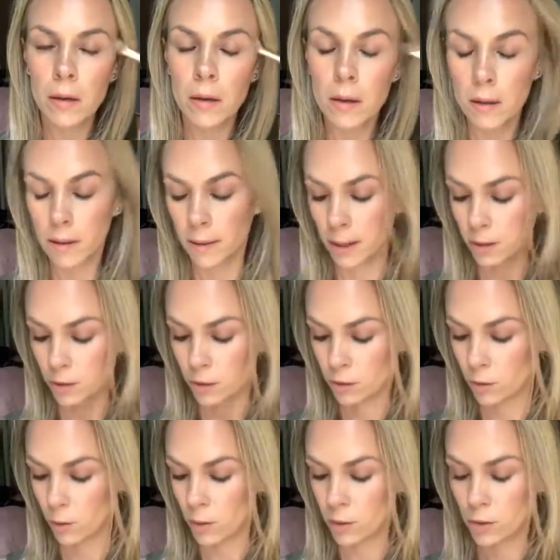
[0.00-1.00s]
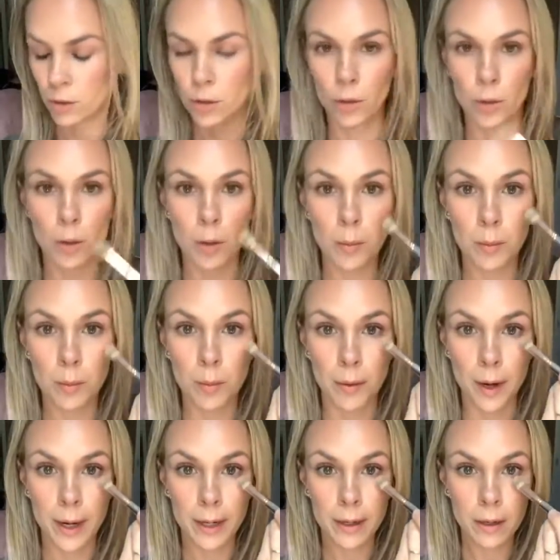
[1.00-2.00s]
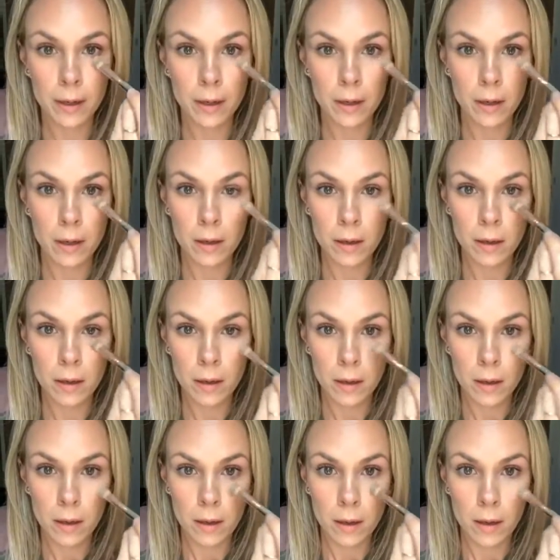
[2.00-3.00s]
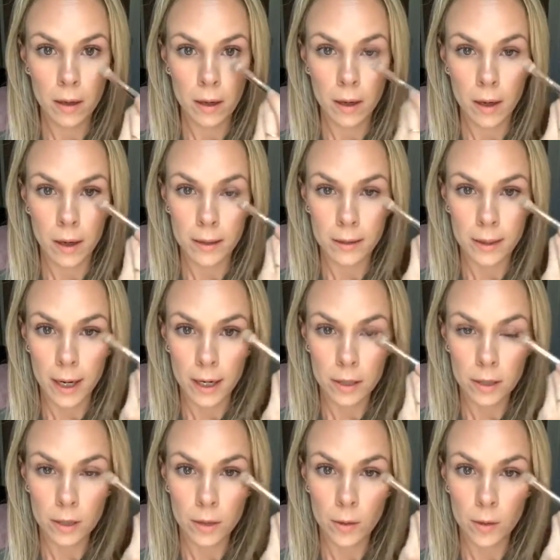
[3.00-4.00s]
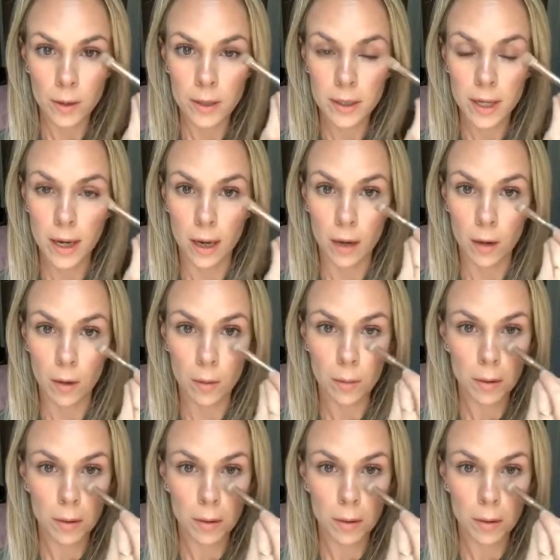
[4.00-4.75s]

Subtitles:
That's just going to brighten, and it's actually going to help